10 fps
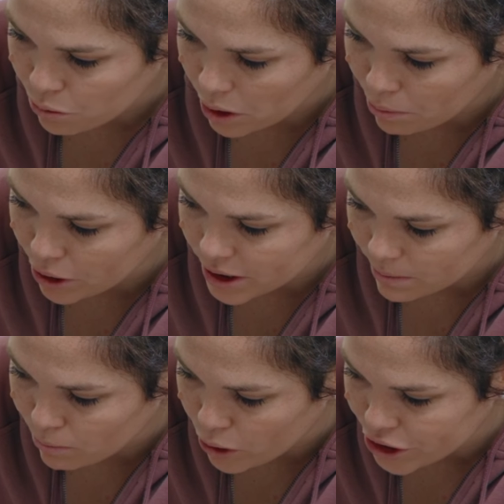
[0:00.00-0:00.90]
wanna put
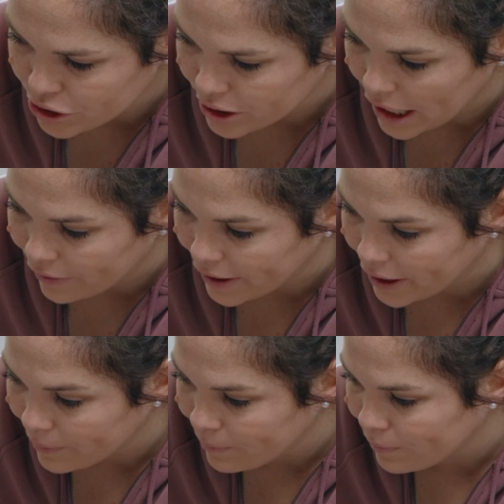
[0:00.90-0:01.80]
some moisture down
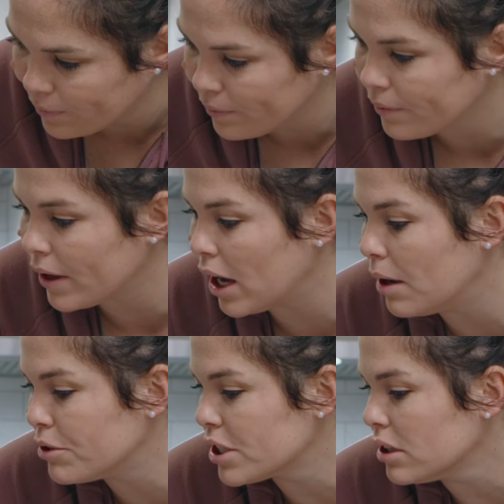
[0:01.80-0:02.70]
there.
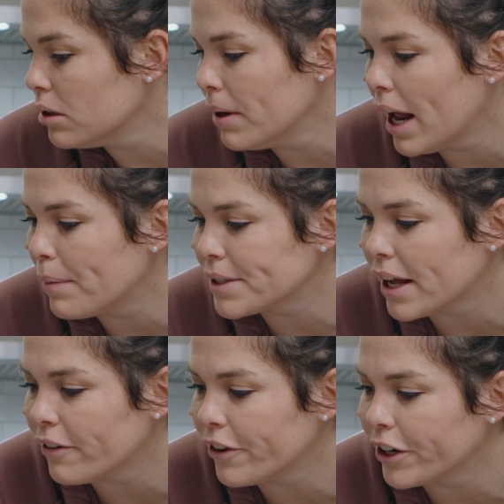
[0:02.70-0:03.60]
Just a little bit of apple
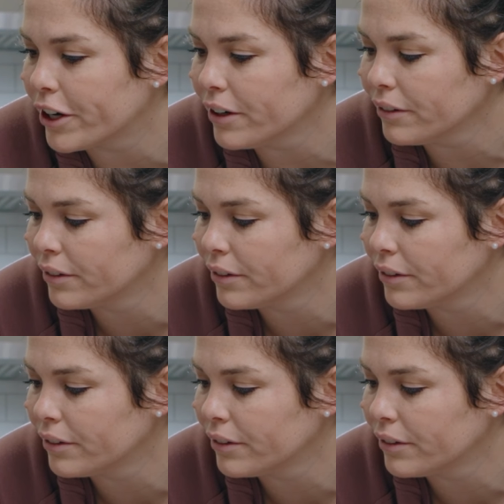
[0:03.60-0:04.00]
cider vinegar.